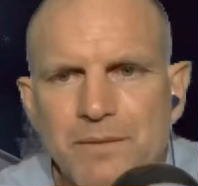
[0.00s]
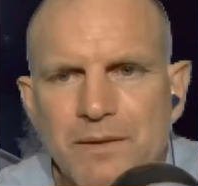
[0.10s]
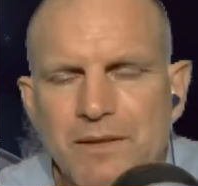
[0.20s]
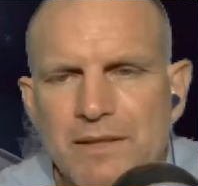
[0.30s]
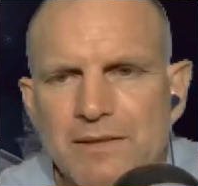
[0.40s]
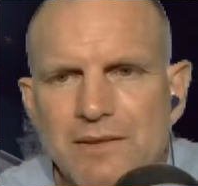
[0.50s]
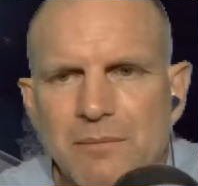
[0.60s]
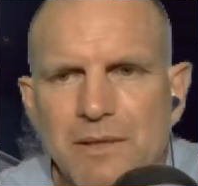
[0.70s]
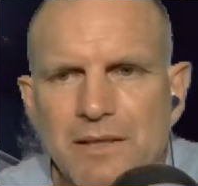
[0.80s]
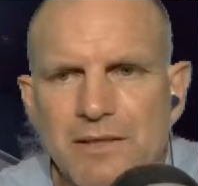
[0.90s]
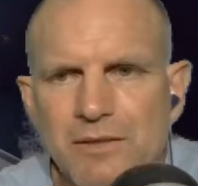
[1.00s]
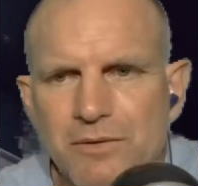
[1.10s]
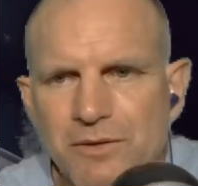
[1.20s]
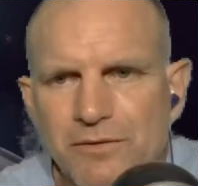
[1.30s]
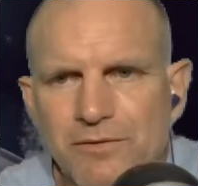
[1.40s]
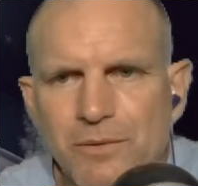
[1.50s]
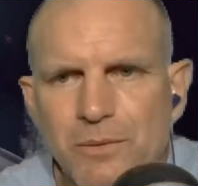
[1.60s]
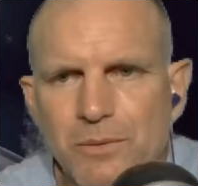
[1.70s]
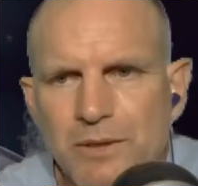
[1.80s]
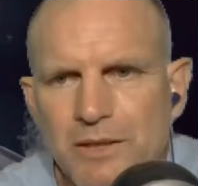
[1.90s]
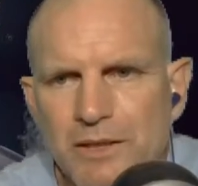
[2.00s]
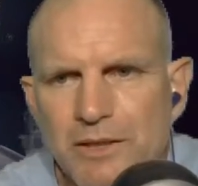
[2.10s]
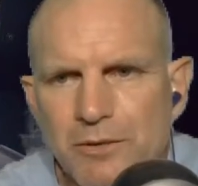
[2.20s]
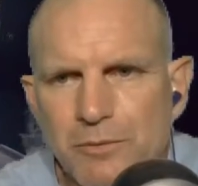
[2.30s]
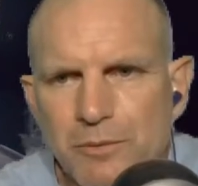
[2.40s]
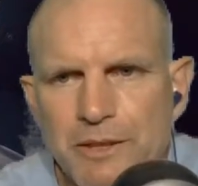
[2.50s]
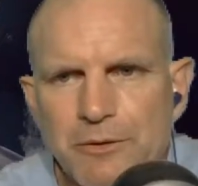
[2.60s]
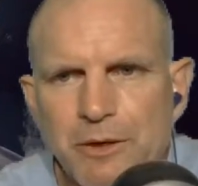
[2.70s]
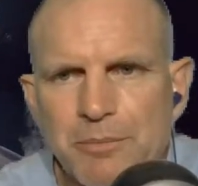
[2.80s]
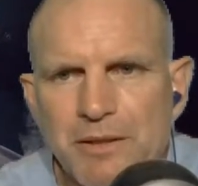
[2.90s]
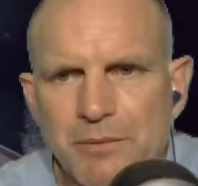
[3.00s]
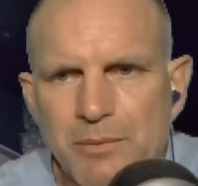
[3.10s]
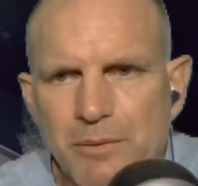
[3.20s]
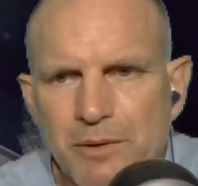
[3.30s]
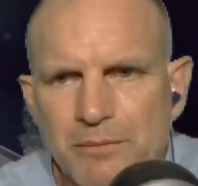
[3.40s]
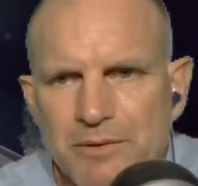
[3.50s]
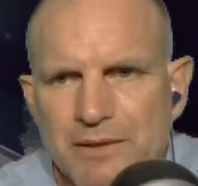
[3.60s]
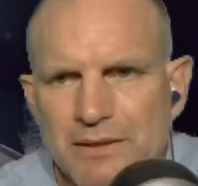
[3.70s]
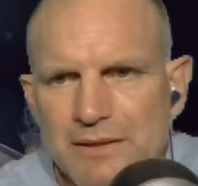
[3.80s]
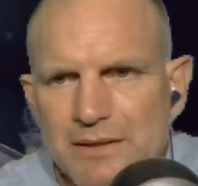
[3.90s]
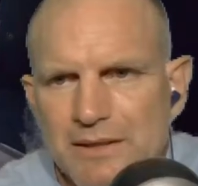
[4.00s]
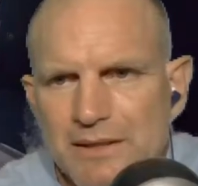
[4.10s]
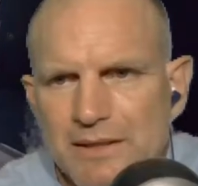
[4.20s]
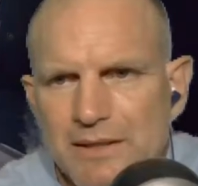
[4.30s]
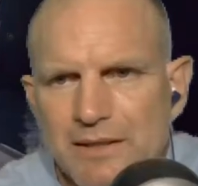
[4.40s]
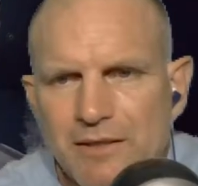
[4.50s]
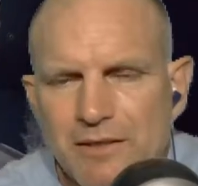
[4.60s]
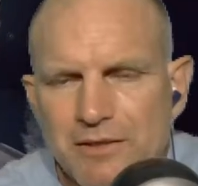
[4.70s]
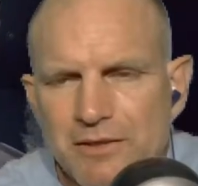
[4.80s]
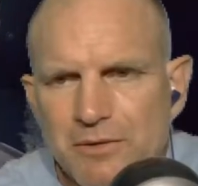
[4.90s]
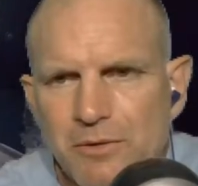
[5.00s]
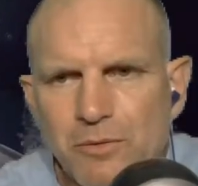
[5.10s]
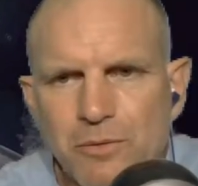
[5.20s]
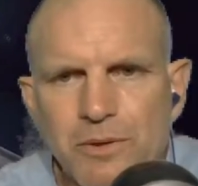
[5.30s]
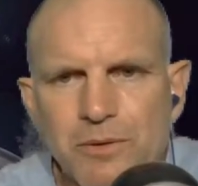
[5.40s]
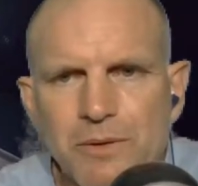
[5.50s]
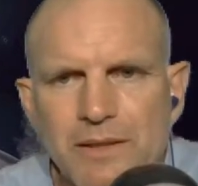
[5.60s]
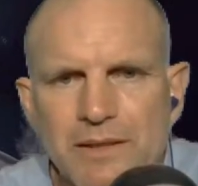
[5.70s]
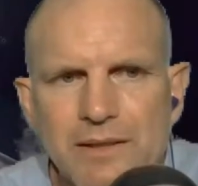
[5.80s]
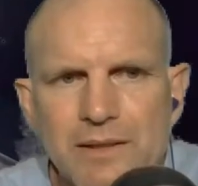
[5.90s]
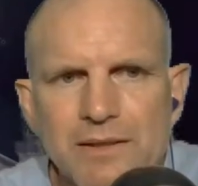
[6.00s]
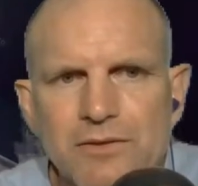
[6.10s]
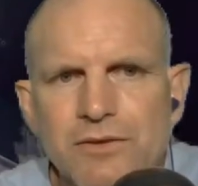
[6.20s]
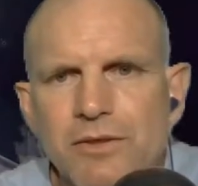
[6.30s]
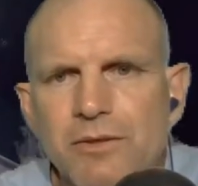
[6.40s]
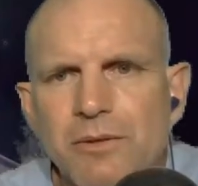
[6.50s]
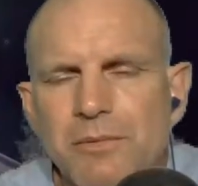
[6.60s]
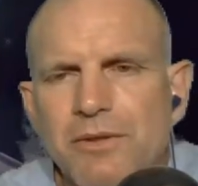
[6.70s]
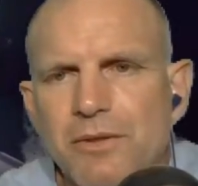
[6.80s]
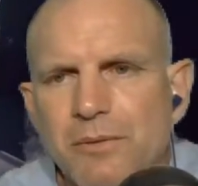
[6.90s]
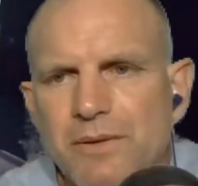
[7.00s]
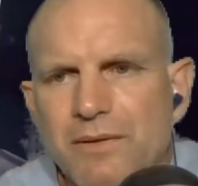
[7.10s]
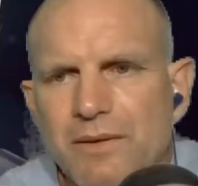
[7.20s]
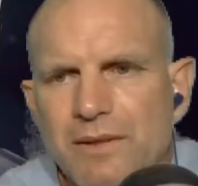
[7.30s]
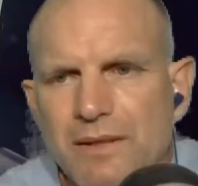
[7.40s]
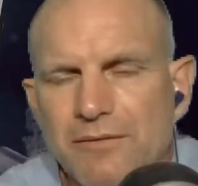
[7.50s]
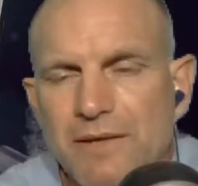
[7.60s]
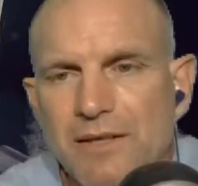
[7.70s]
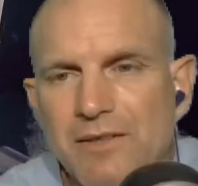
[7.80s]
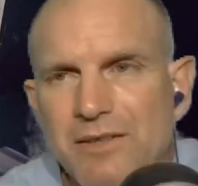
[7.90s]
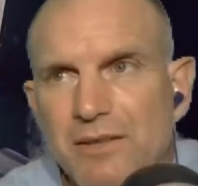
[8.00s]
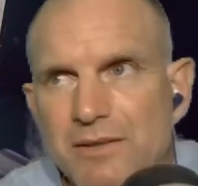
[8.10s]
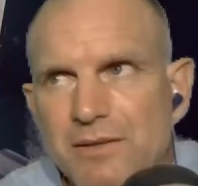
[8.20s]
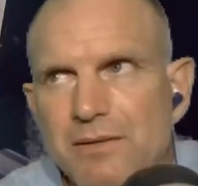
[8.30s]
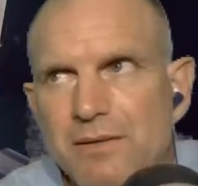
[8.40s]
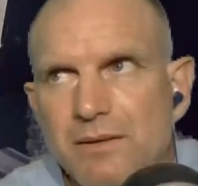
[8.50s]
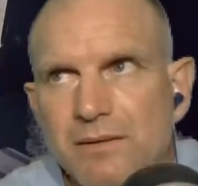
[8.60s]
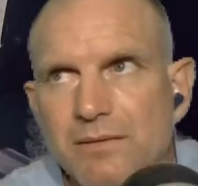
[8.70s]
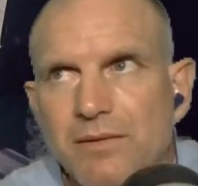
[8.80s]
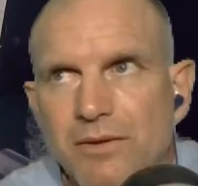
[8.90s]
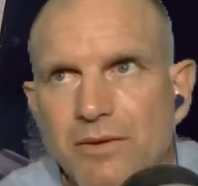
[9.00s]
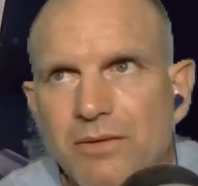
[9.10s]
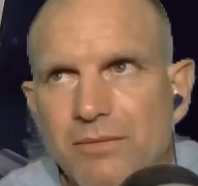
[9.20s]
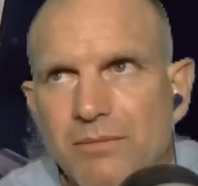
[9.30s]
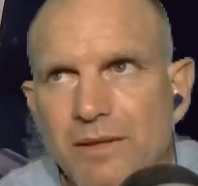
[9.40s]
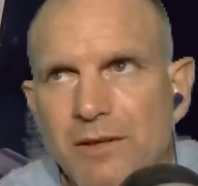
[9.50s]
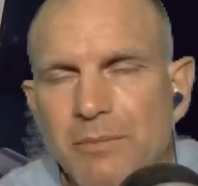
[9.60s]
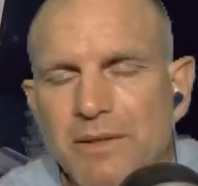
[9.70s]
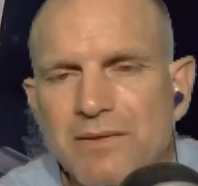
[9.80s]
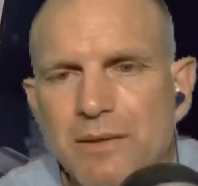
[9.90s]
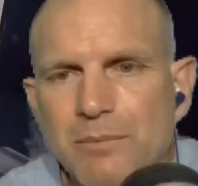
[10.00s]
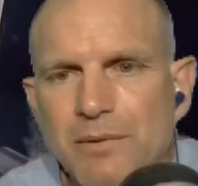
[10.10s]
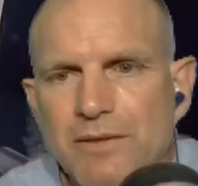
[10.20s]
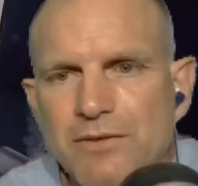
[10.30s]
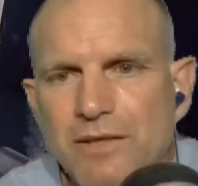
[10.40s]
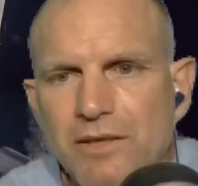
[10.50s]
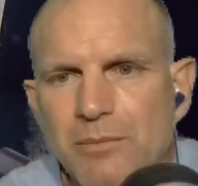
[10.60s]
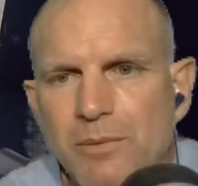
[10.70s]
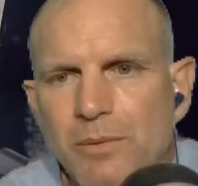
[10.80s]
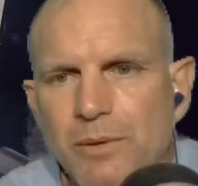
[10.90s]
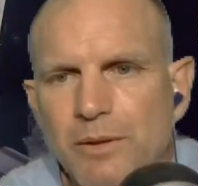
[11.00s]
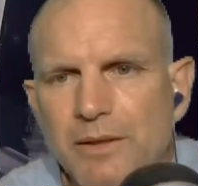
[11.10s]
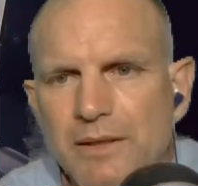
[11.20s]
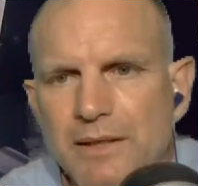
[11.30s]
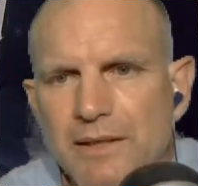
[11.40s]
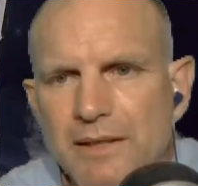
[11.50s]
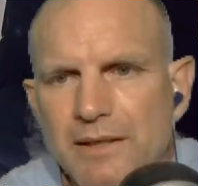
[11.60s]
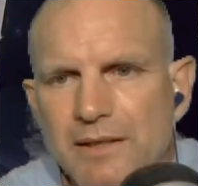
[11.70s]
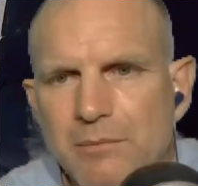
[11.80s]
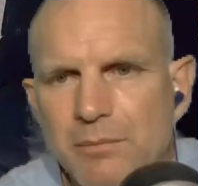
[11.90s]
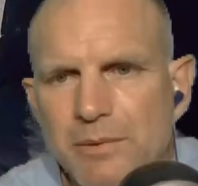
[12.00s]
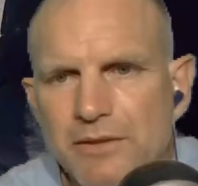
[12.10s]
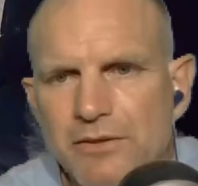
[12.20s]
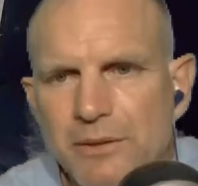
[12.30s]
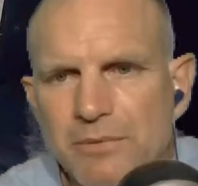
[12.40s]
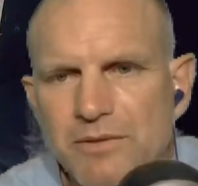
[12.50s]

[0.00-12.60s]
All right. So I'm not going to go through the full re-gripping the board. I'm just going to get it on here real quick and then show you what I'm going to do with, I found little bit of separation in the board and a couple big chips.